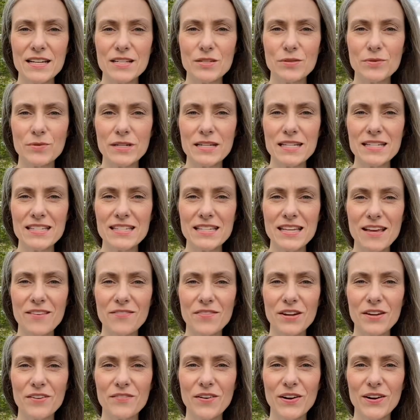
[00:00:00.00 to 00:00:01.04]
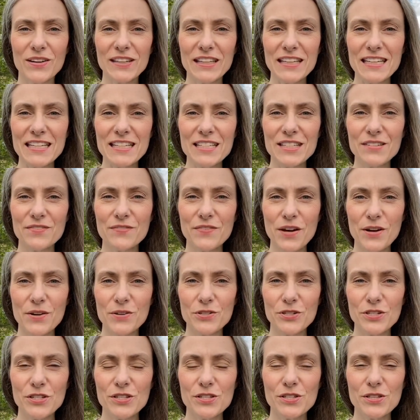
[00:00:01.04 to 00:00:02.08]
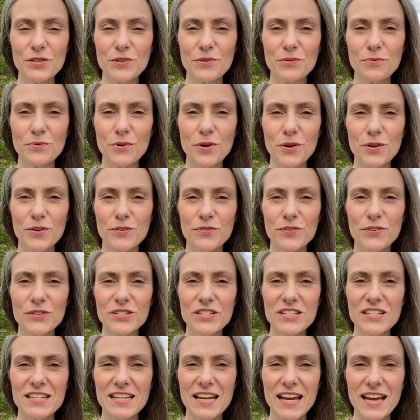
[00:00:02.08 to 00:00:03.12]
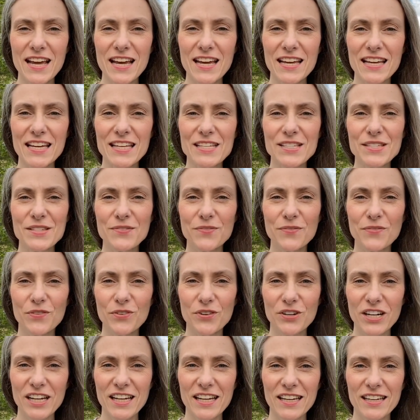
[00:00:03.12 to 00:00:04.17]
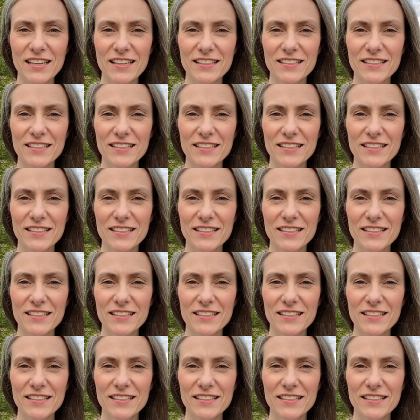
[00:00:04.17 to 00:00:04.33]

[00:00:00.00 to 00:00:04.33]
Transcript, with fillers: 27 of our Lent devotions, and the word for today is free.